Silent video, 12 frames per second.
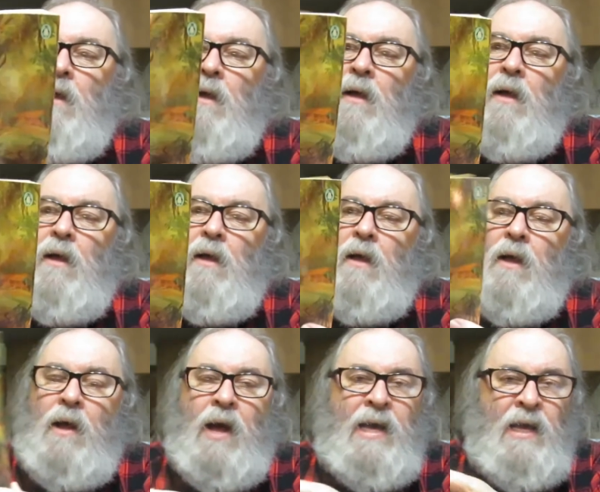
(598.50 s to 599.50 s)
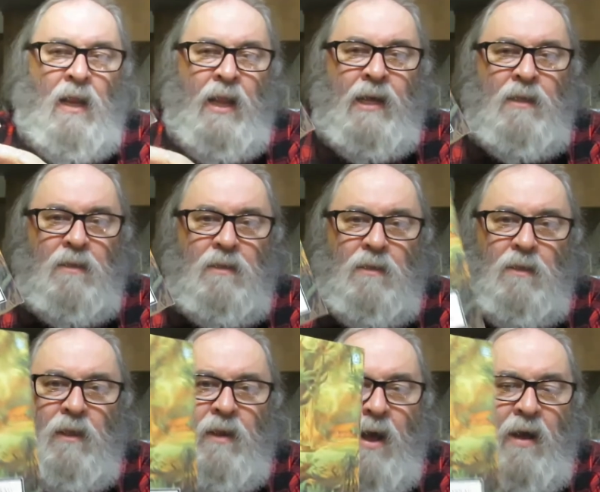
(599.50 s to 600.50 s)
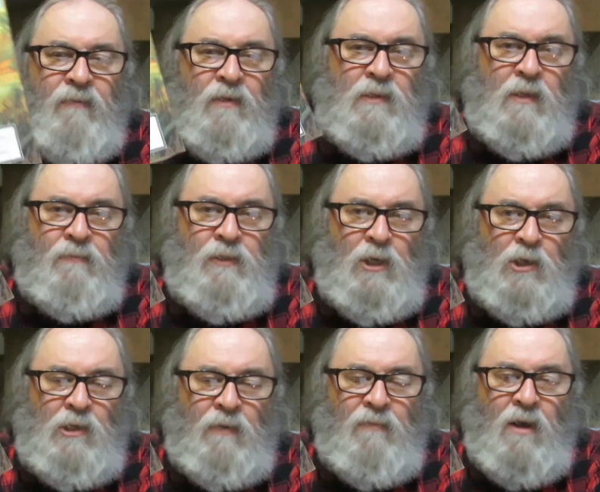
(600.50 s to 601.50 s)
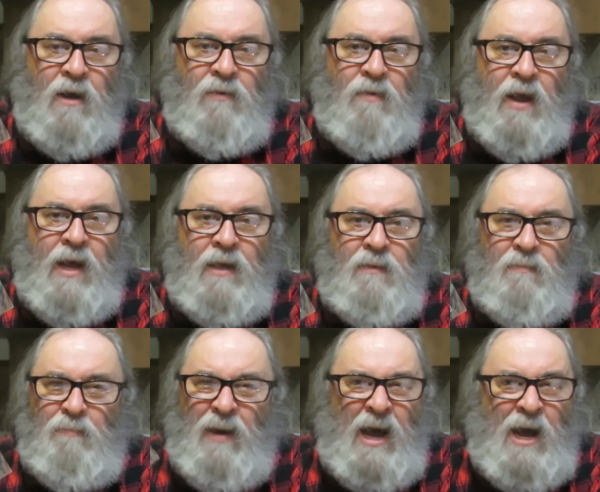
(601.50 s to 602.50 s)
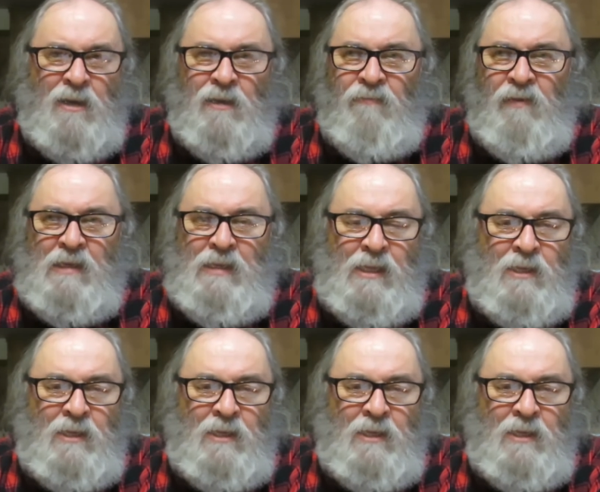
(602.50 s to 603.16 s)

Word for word: Uh, I collect the novels of Joseph Conrad, biographies,